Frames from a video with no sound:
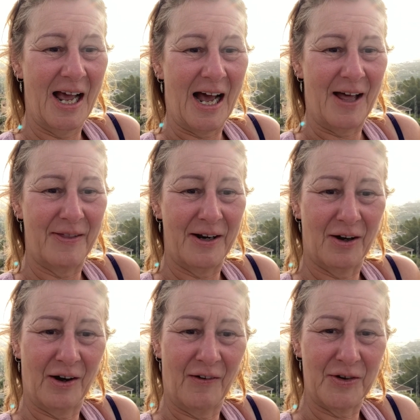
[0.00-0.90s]
And then
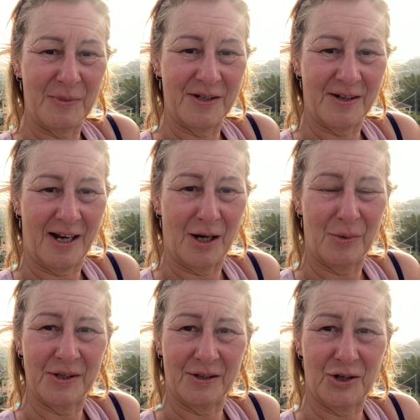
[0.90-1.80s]
after me saying I
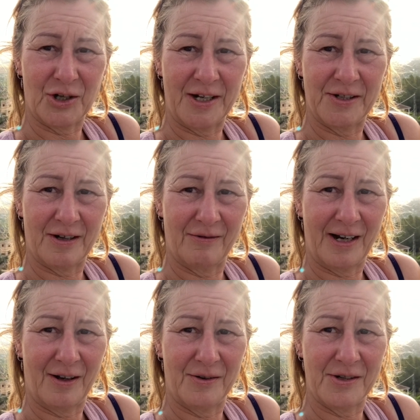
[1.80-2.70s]
wasn't going to chase it
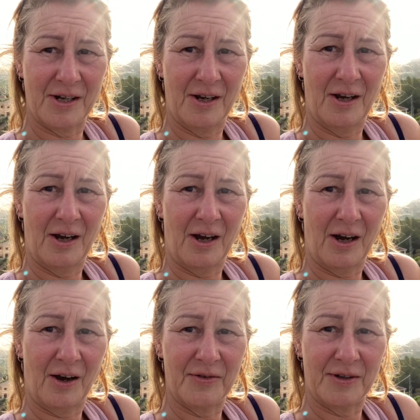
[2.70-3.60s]
around
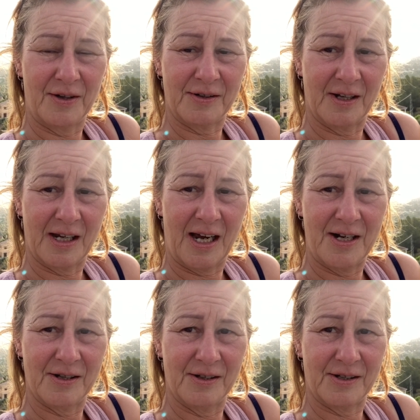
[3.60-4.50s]
after those
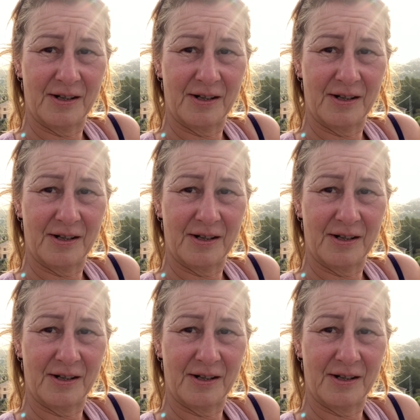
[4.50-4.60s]
cicadas,